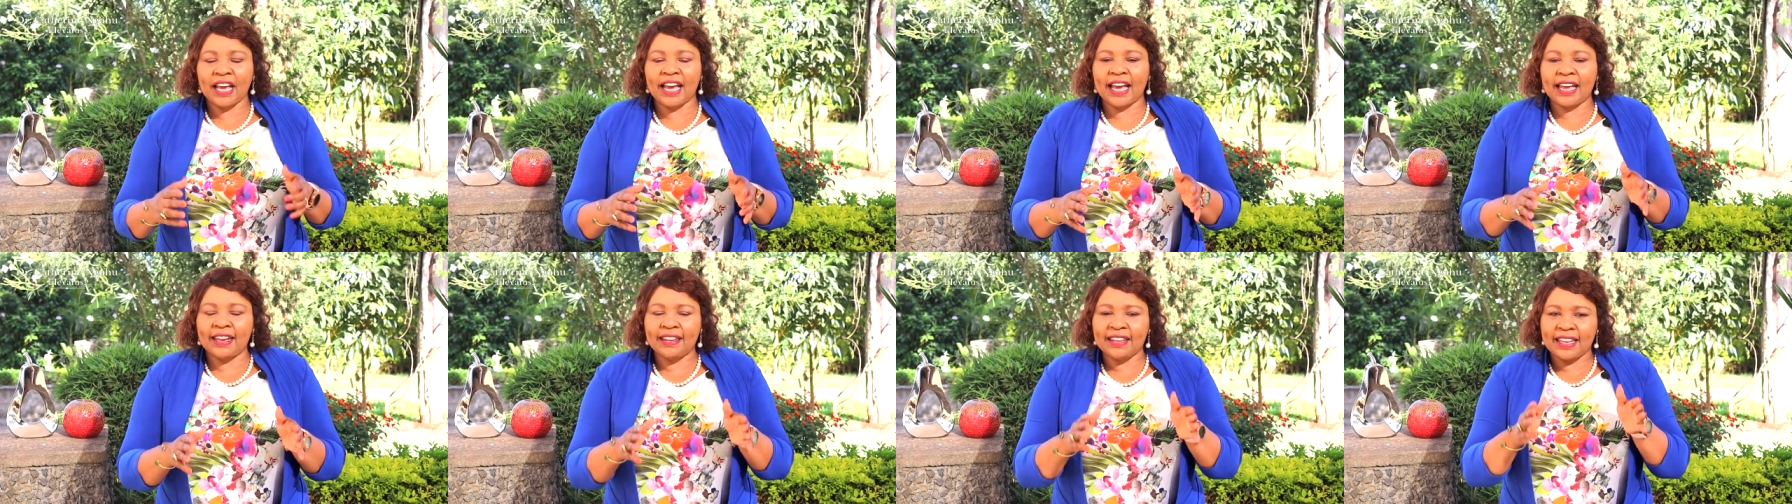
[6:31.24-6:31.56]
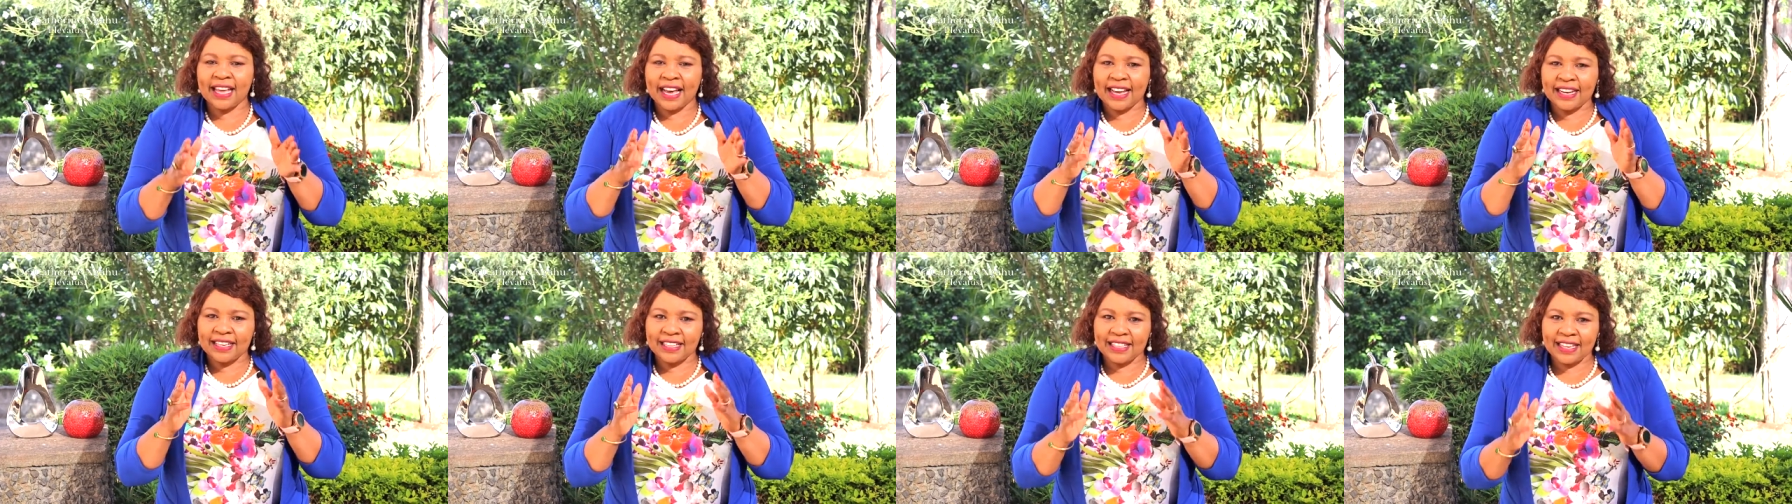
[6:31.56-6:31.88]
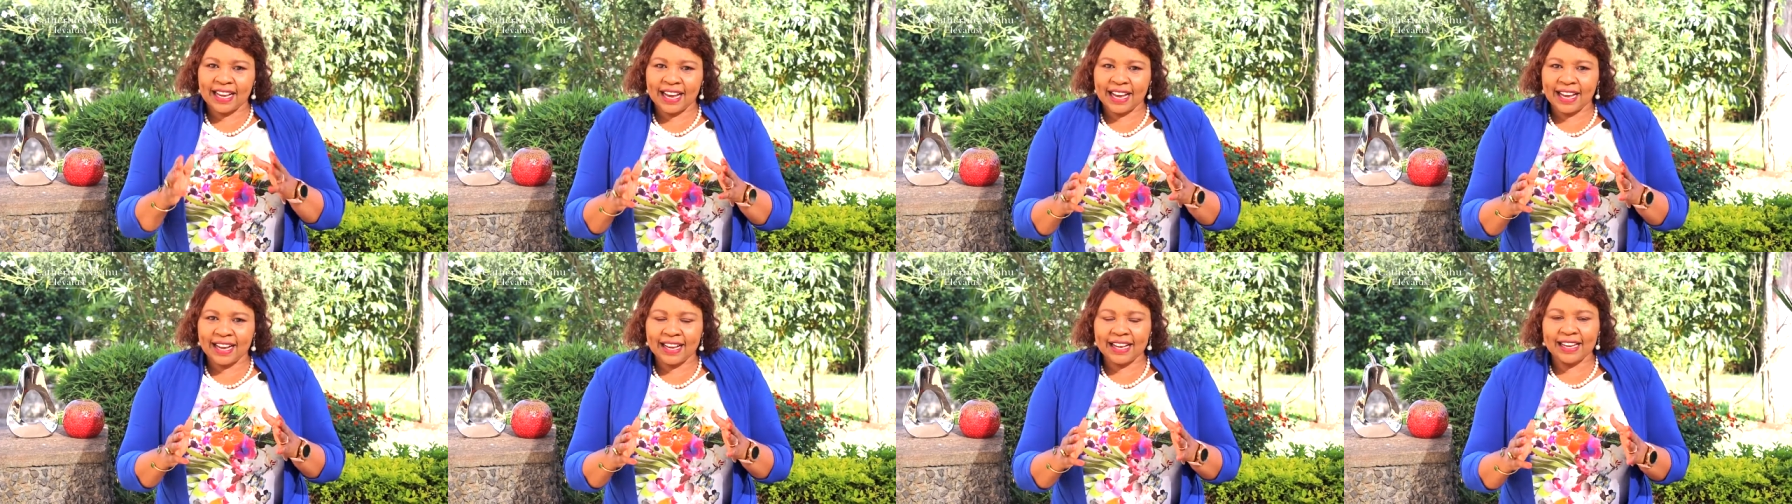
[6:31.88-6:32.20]
And the
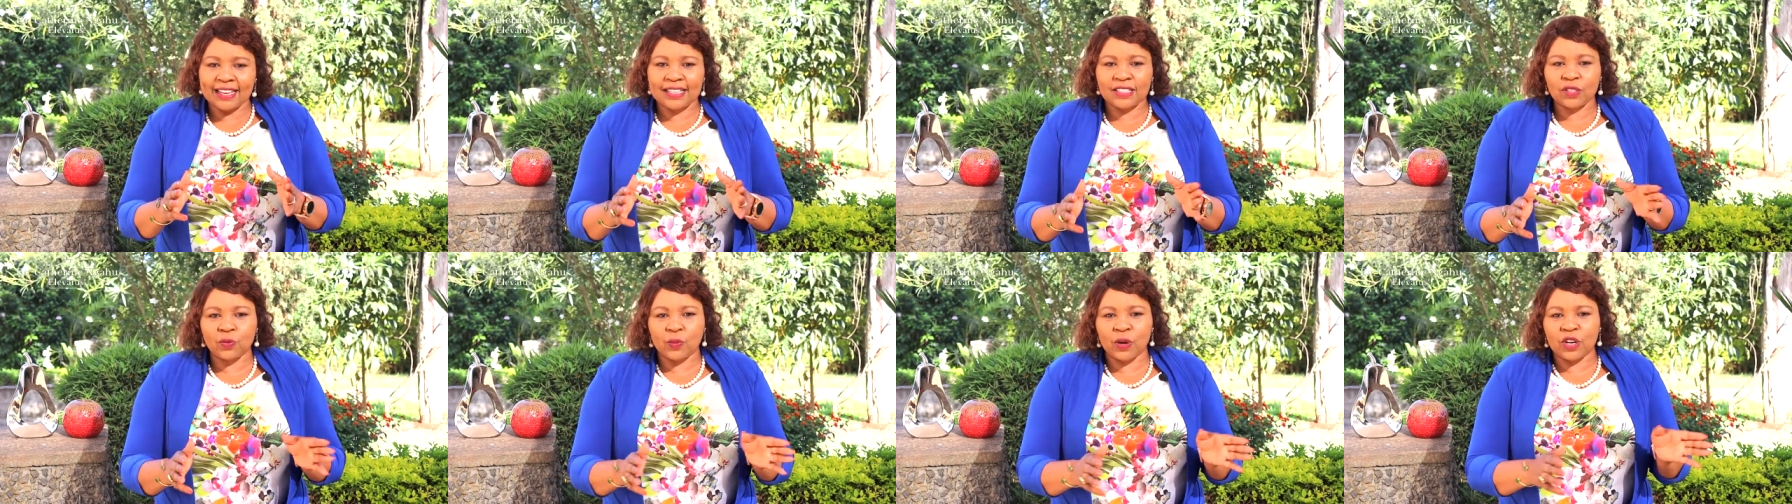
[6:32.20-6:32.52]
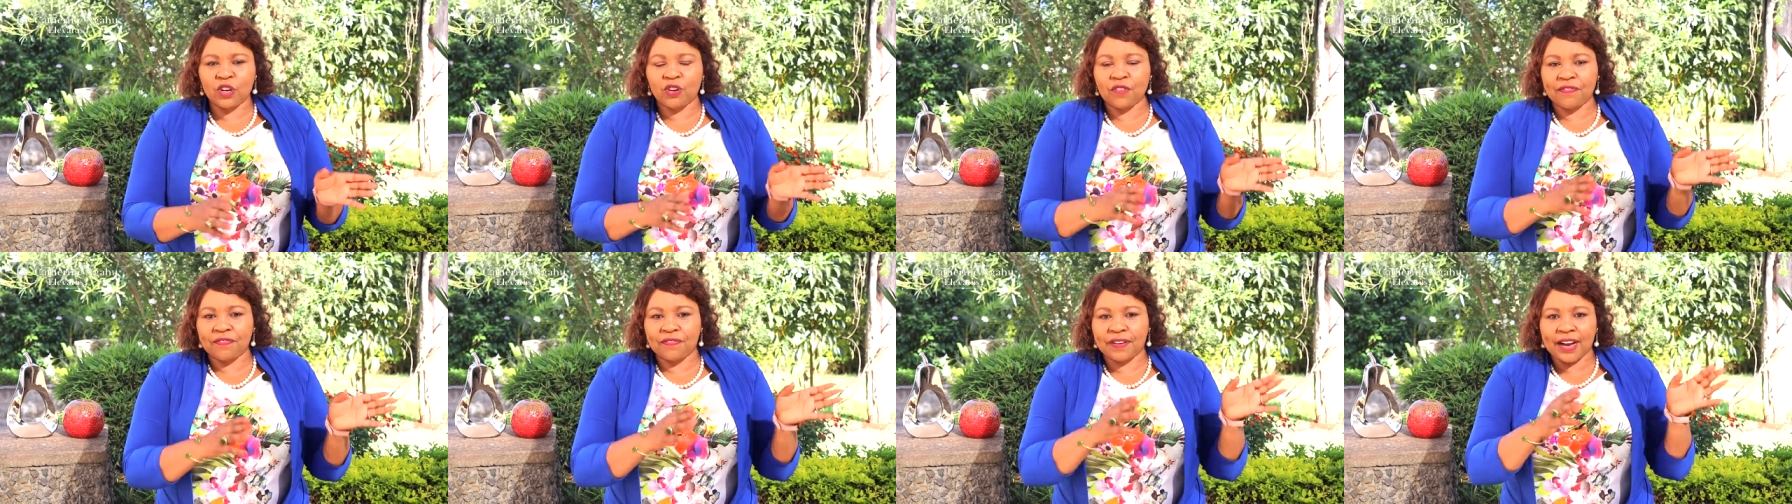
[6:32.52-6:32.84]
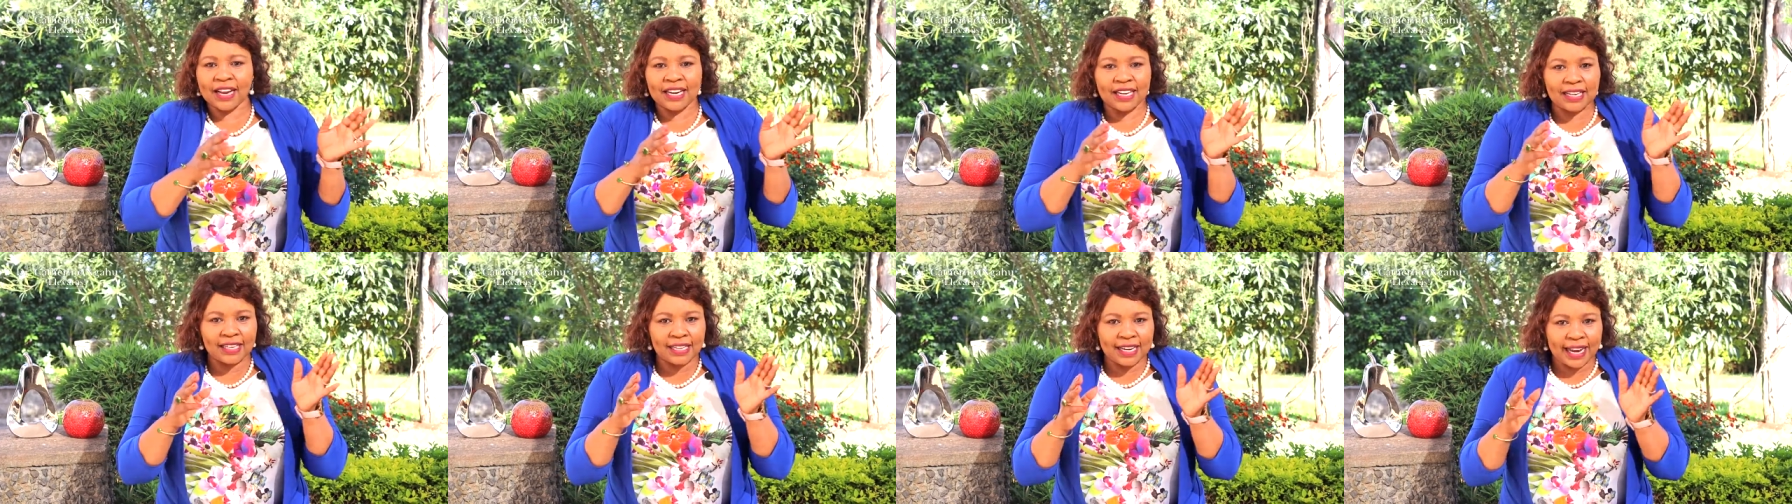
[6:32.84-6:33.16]
idea is when you
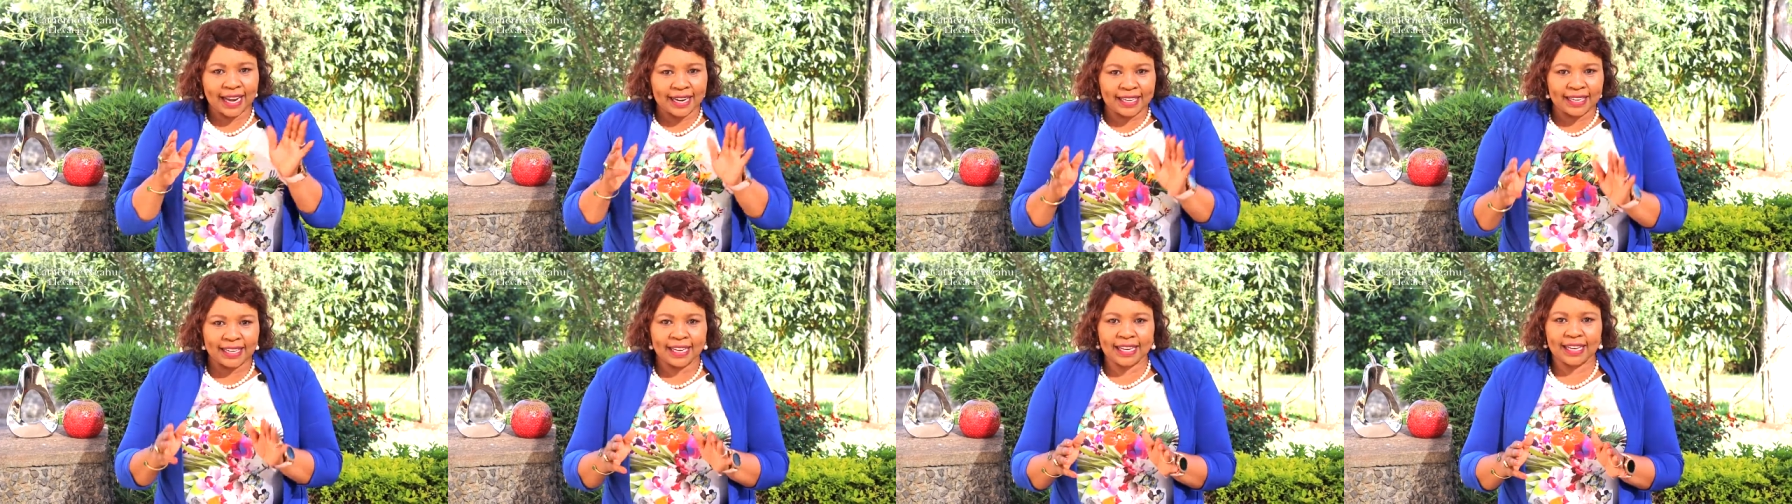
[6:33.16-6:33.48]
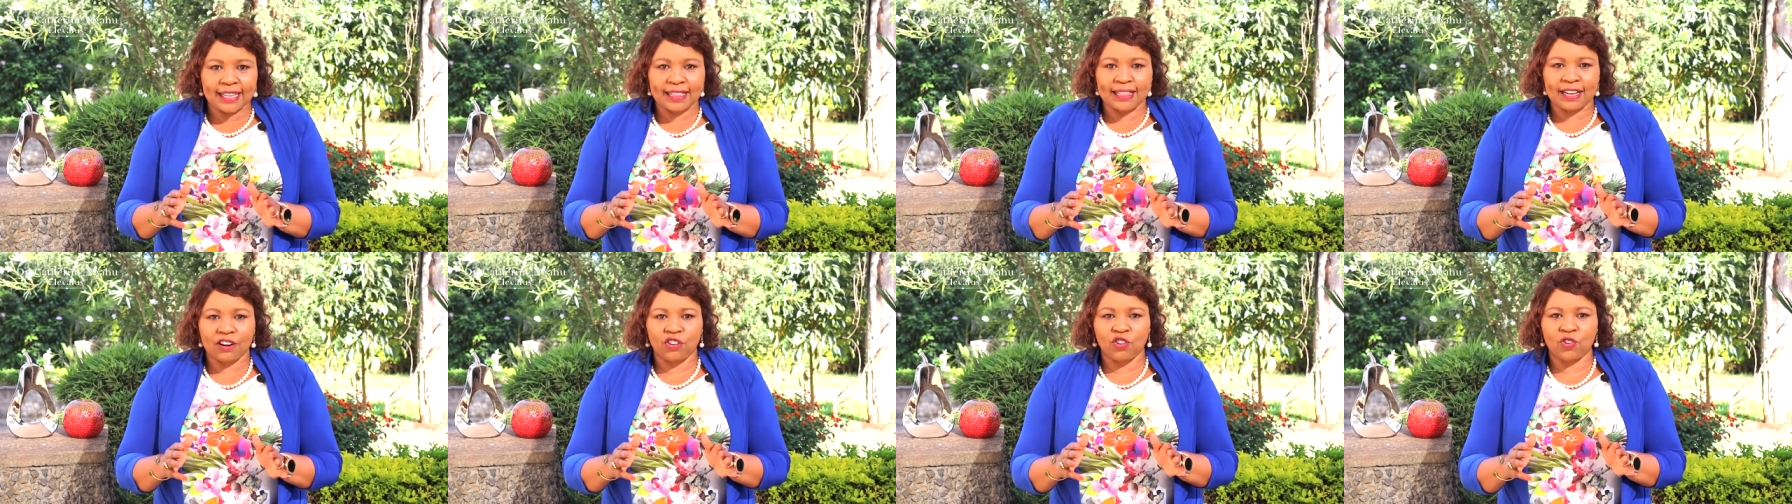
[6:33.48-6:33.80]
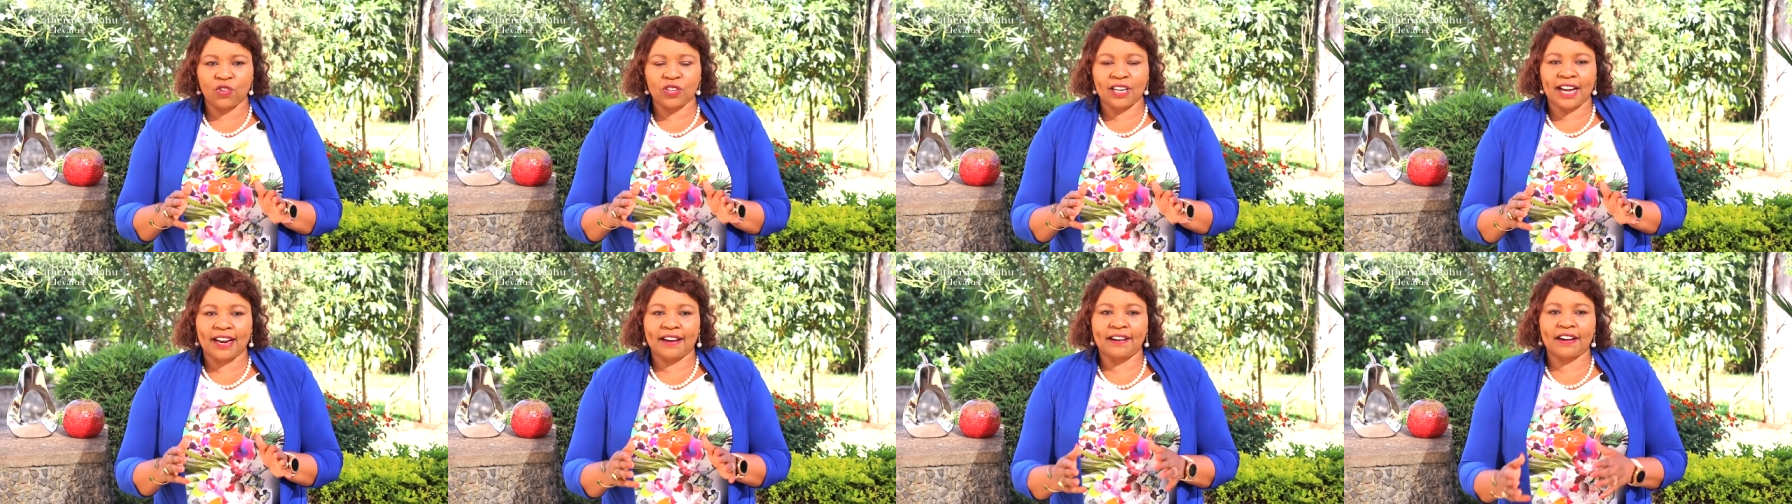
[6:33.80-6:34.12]
find it heading in the
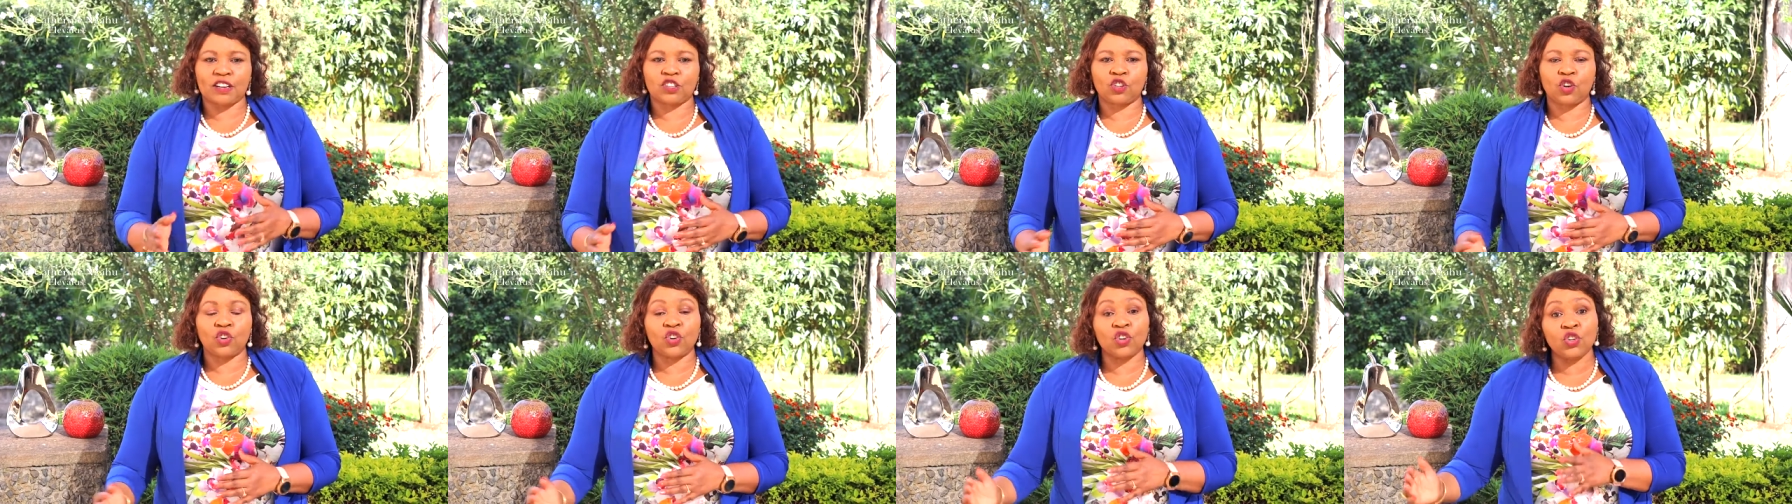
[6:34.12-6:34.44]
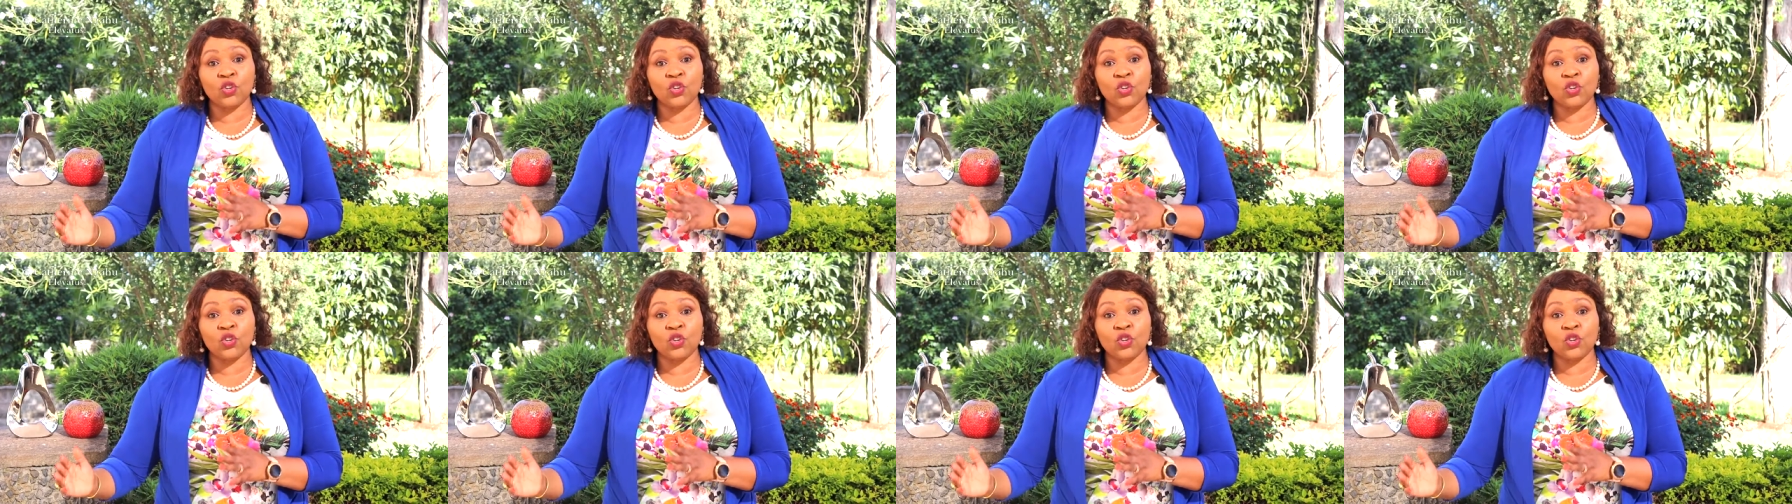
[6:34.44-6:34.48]
wrong direction,